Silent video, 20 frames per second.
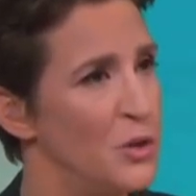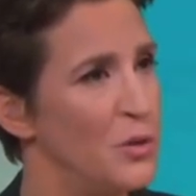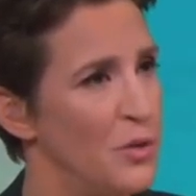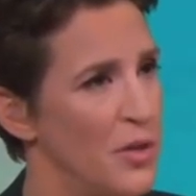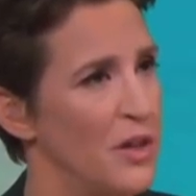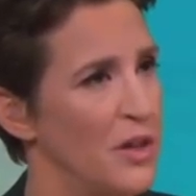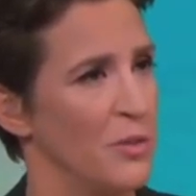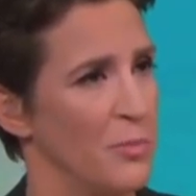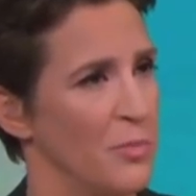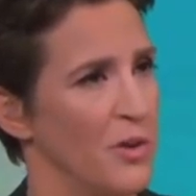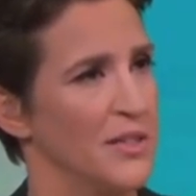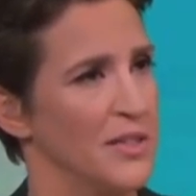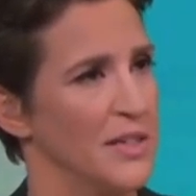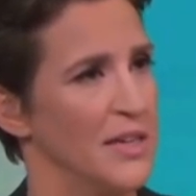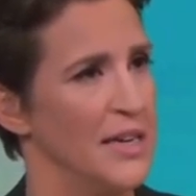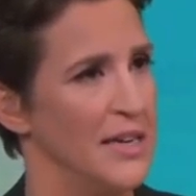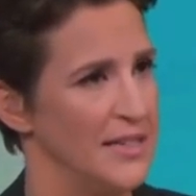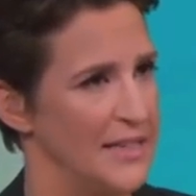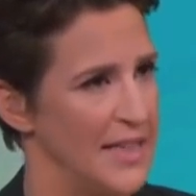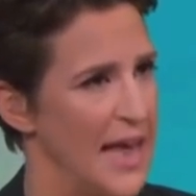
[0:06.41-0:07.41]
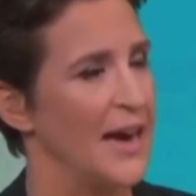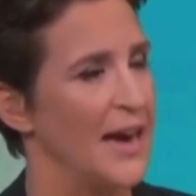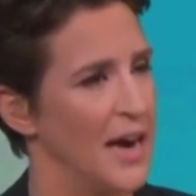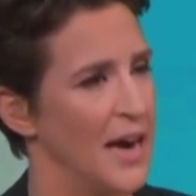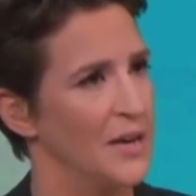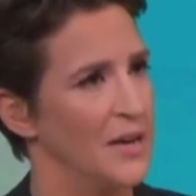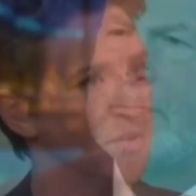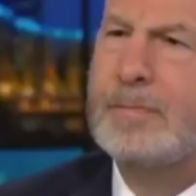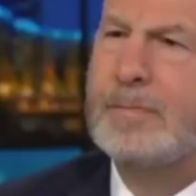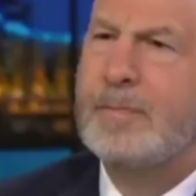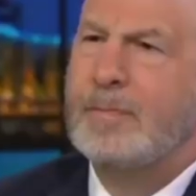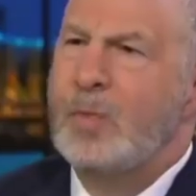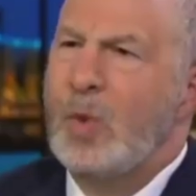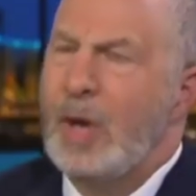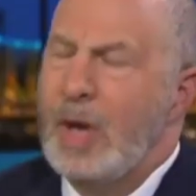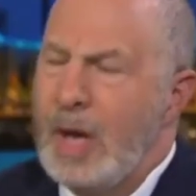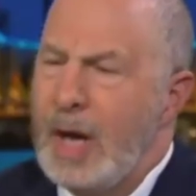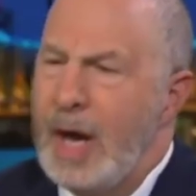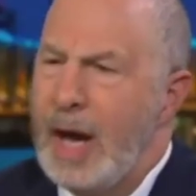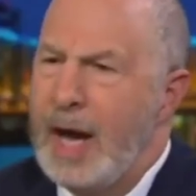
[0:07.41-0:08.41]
Do you think the president is that kind of a threat?